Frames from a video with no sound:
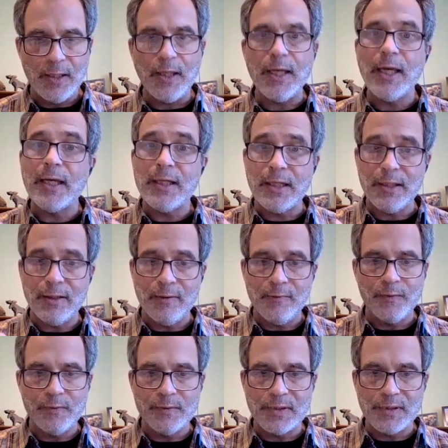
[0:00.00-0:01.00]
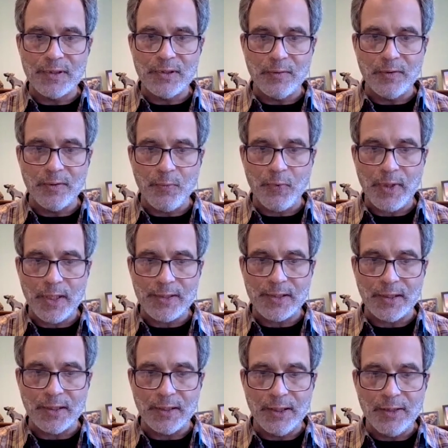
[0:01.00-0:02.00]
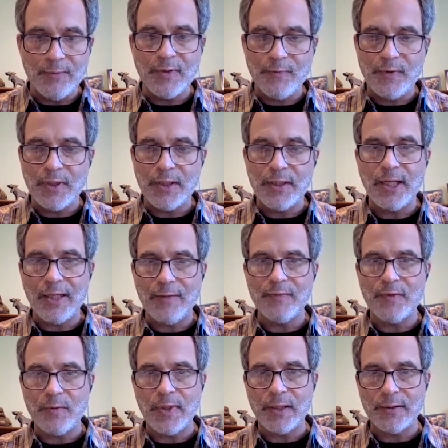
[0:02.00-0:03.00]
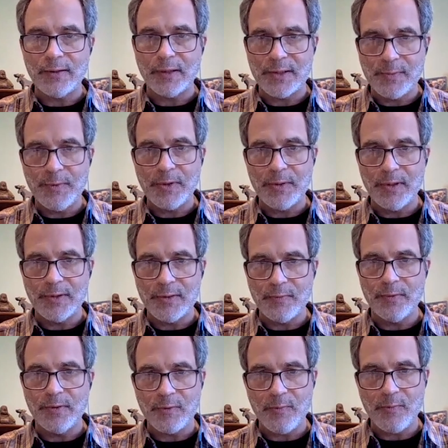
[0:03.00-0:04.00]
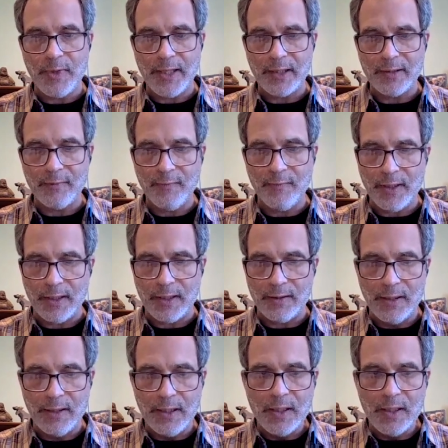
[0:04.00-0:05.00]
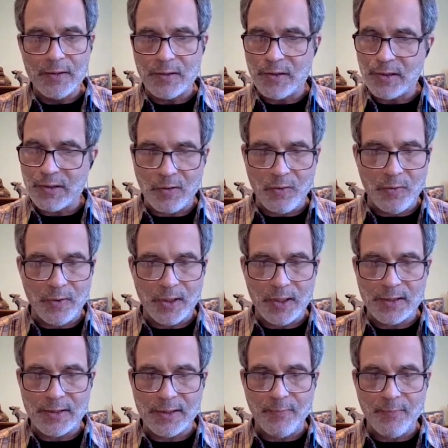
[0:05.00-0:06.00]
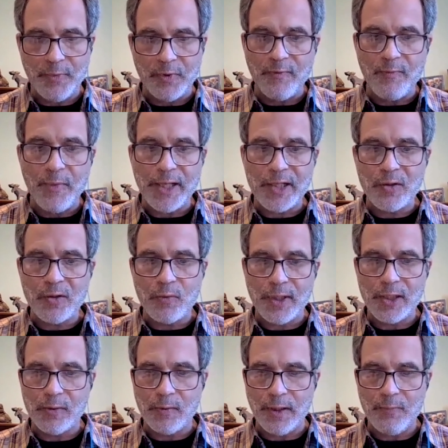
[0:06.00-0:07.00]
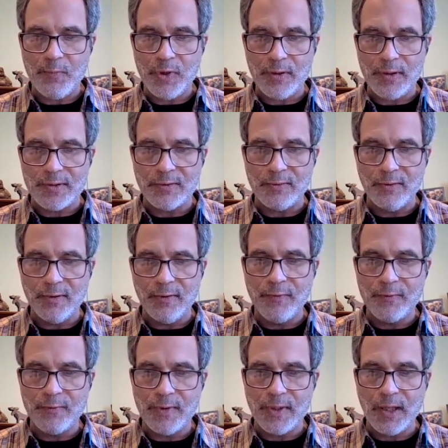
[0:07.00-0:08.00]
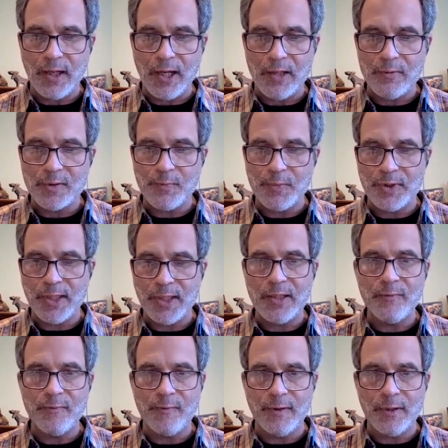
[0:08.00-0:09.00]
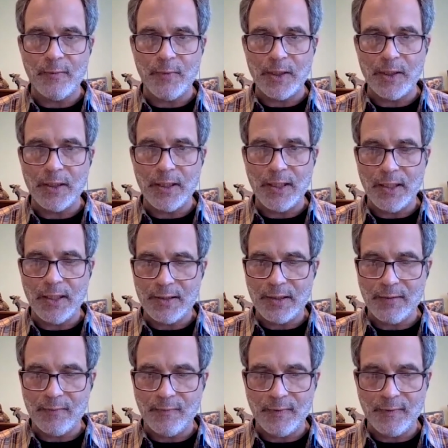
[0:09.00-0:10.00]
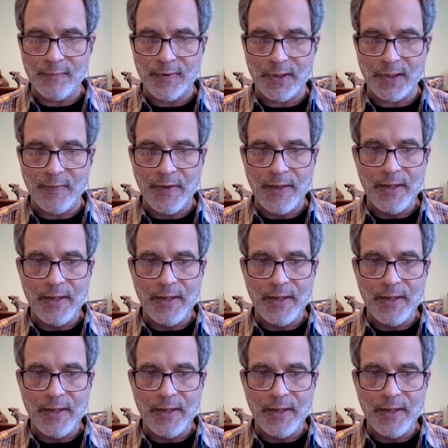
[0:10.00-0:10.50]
and it influences you in the present, even if you didn't have direct experience with the traumatic event. So just a quick example, if my great-grandparents lived through the Irish potato famine in 1850